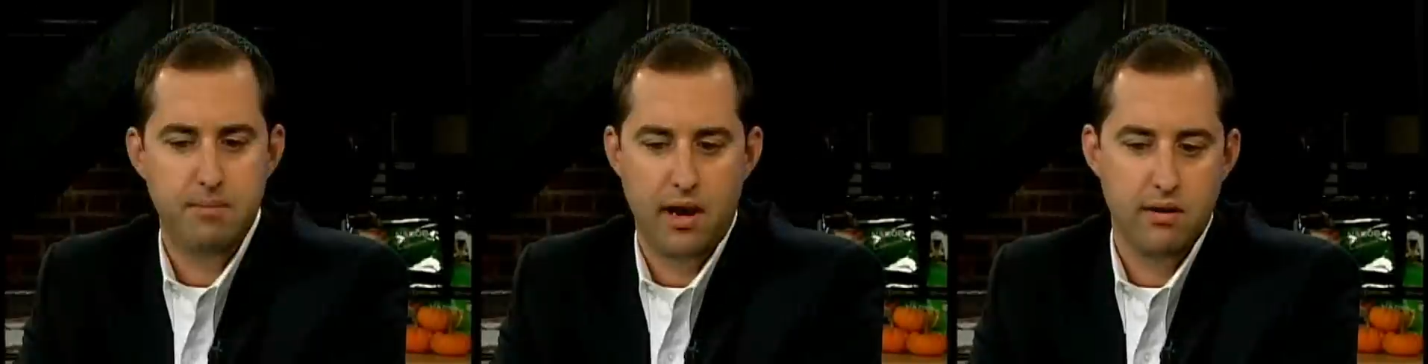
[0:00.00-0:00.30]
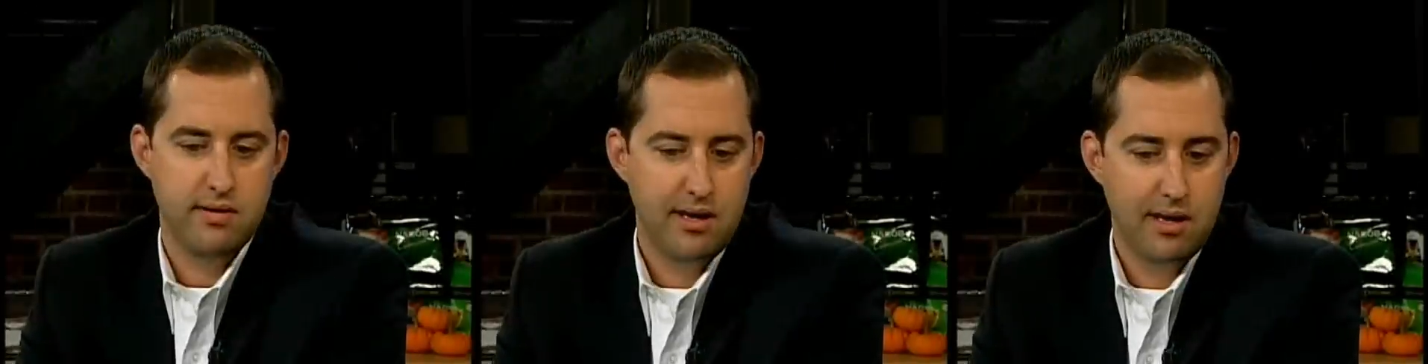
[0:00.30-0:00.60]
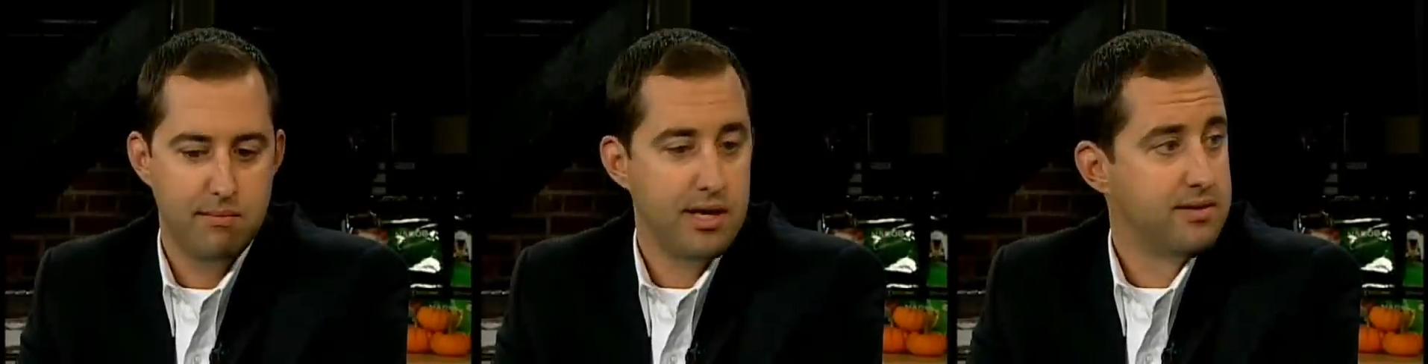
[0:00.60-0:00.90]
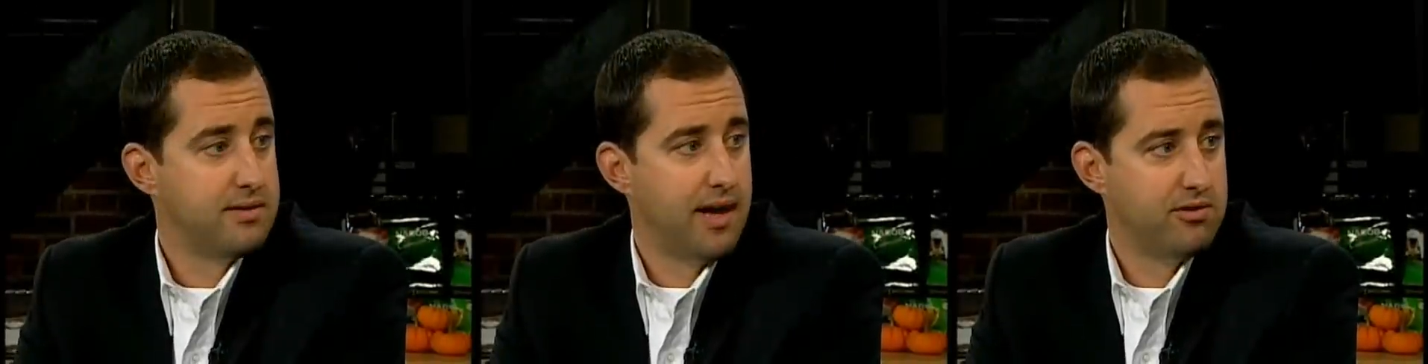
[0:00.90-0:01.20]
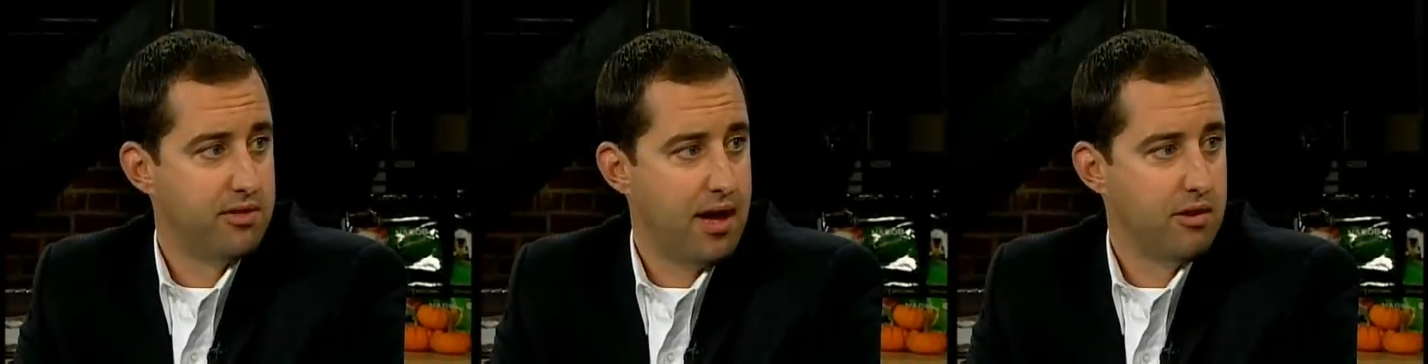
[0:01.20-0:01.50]
penalty can be in the
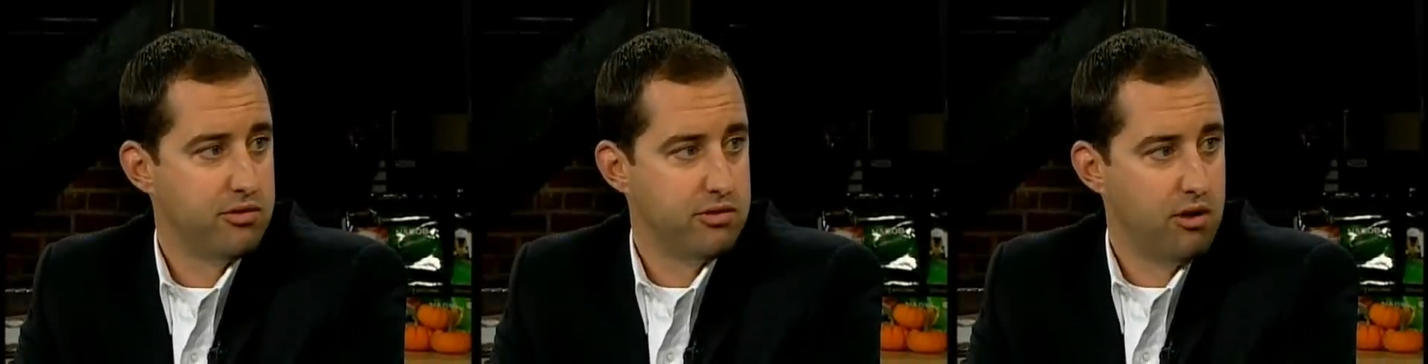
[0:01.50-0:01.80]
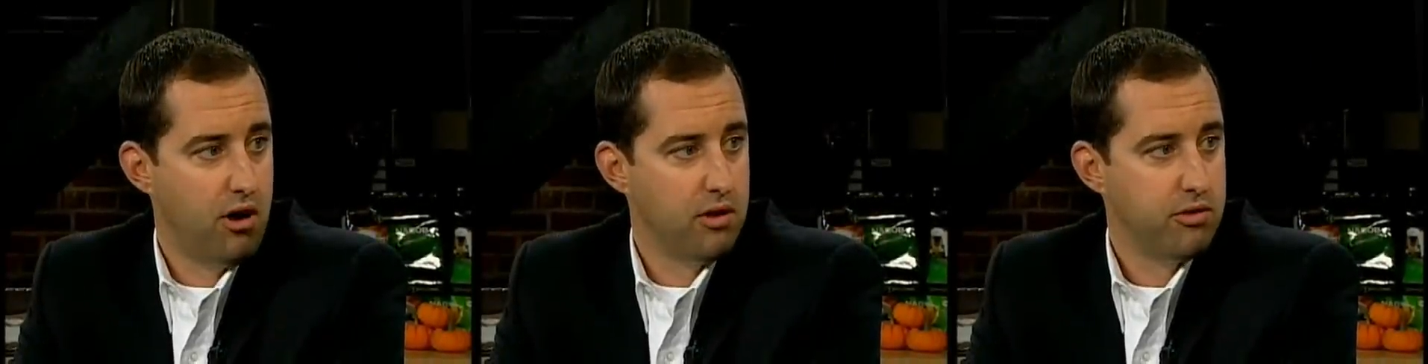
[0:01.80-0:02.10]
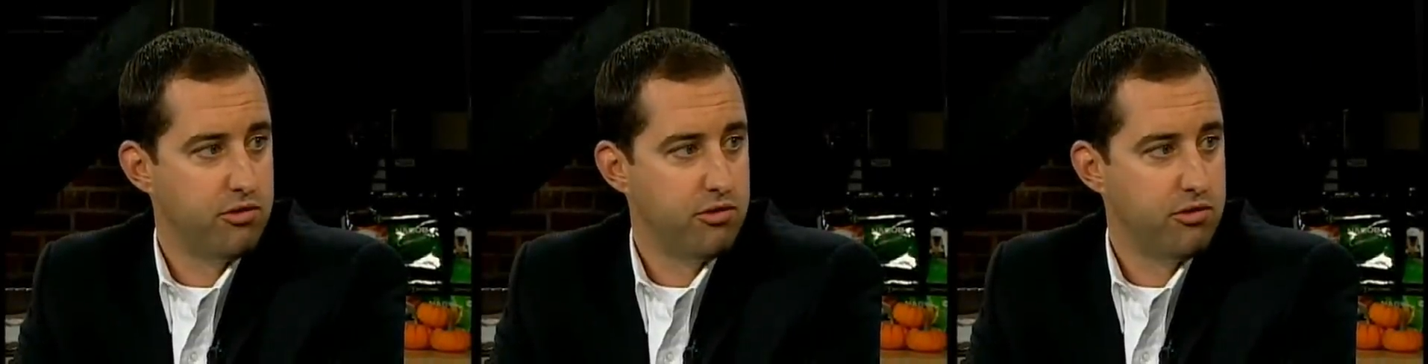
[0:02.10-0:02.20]
tens of thousands of dollars.